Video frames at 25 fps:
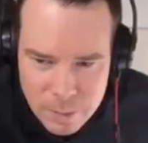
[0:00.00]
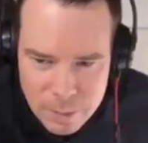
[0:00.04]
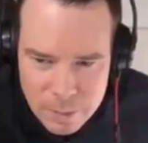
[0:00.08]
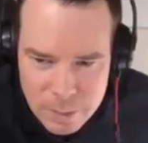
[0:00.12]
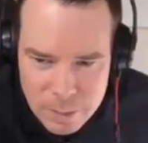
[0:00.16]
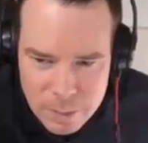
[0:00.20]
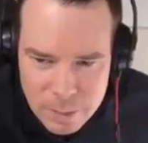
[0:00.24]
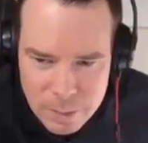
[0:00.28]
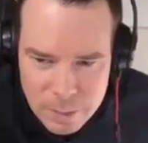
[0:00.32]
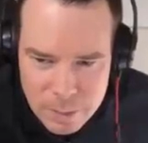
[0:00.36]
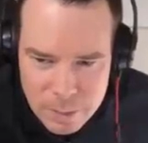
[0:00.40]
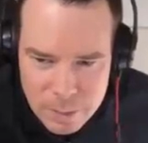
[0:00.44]

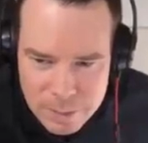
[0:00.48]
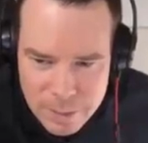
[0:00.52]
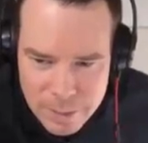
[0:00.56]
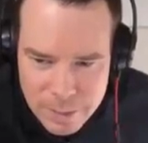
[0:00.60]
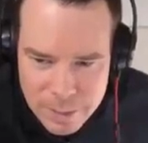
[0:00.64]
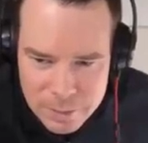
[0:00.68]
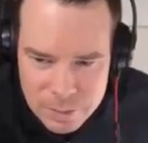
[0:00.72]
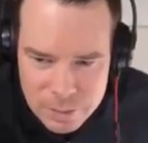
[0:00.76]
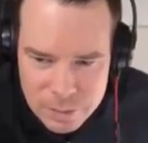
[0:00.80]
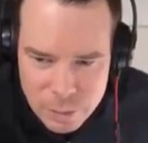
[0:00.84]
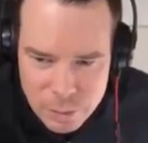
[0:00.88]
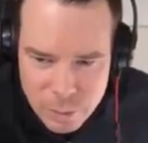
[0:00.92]
This
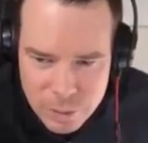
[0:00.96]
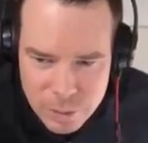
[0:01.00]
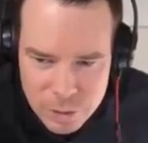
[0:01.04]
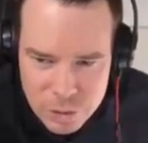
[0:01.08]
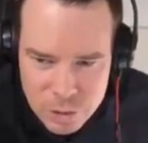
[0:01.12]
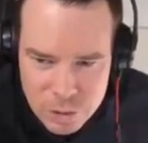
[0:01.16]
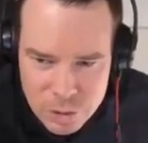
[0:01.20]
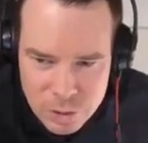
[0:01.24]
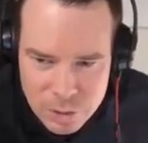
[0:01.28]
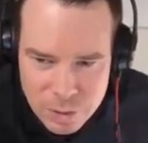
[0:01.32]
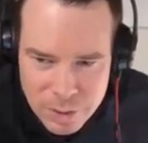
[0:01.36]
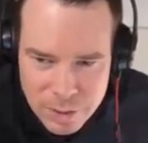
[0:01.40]
last
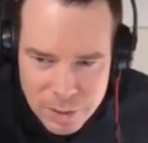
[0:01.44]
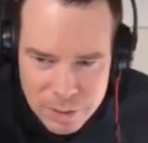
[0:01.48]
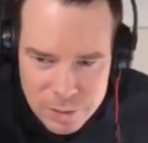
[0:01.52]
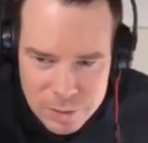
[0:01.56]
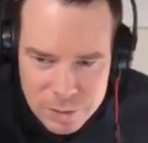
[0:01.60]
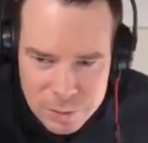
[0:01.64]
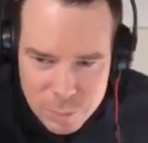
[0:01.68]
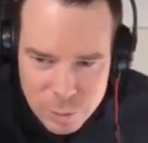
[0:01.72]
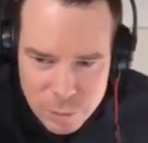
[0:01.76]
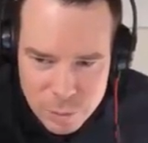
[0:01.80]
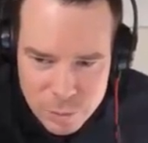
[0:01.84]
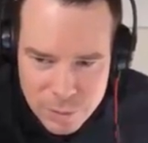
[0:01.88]
question,
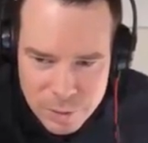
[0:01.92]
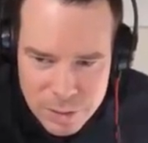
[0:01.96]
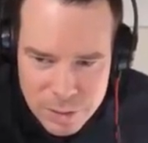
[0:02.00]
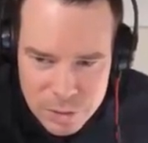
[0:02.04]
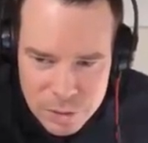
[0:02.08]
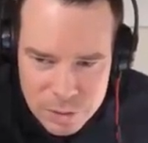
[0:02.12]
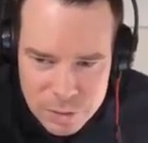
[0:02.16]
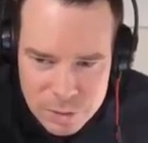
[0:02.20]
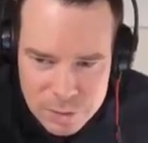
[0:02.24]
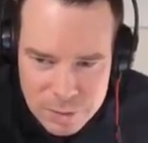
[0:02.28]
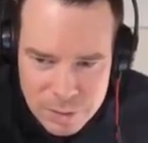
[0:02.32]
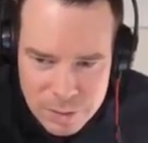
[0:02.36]

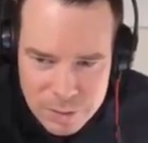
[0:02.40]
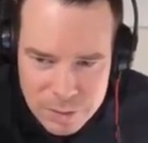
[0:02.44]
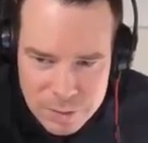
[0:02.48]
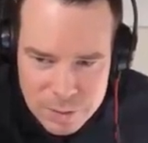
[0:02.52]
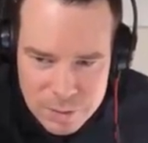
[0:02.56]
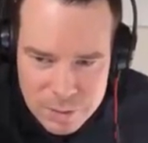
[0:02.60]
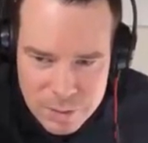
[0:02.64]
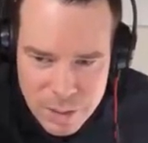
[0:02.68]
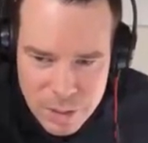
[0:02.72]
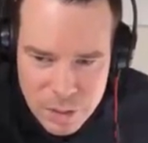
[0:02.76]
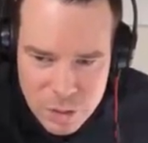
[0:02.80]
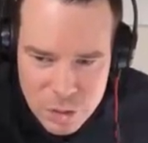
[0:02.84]
explorations in
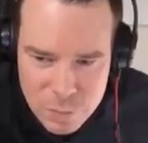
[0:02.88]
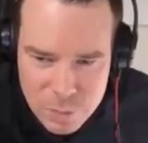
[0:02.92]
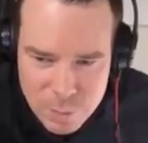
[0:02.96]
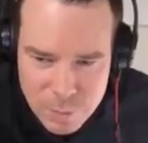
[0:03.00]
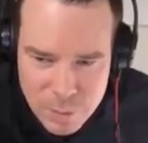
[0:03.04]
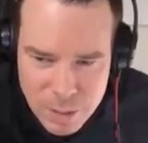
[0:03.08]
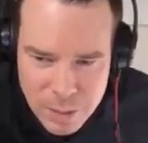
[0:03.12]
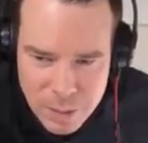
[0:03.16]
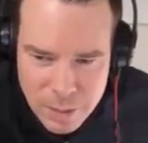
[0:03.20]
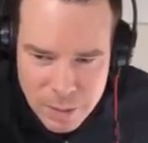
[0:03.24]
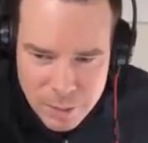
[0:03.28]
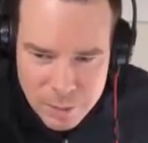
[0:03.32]
Sage
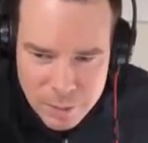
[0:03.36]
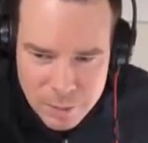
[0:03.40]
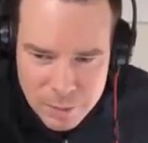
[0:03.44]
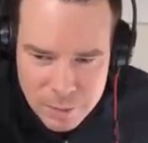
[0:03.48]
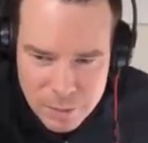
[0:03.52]
Math.